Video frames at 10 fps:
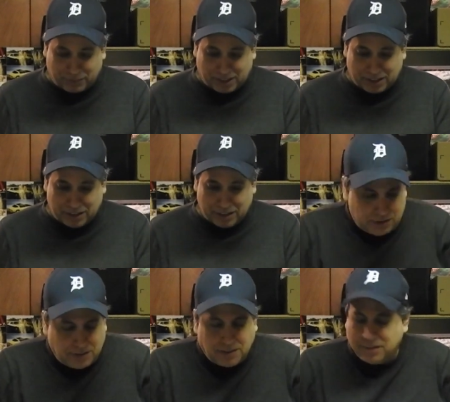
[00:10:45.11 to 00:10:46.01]

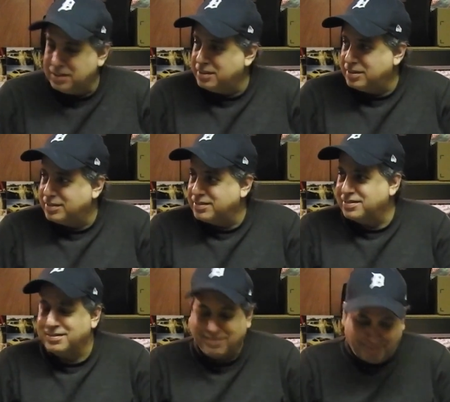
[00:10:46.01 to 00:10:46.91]

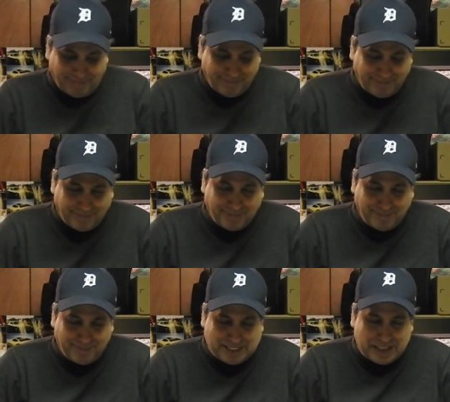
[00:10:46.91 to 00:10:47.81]

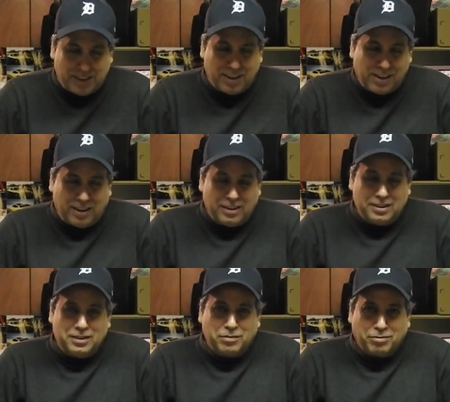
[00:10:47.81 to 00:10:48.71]

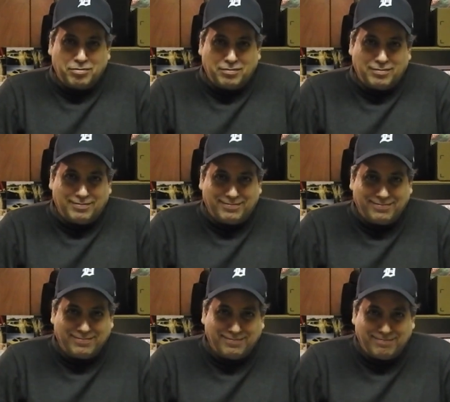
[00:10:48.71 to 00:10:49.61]

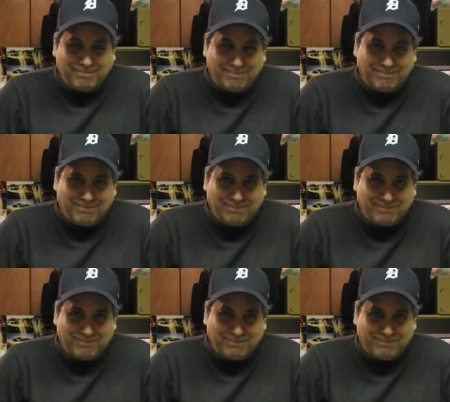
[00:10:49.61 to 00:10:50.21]
Nothing is said.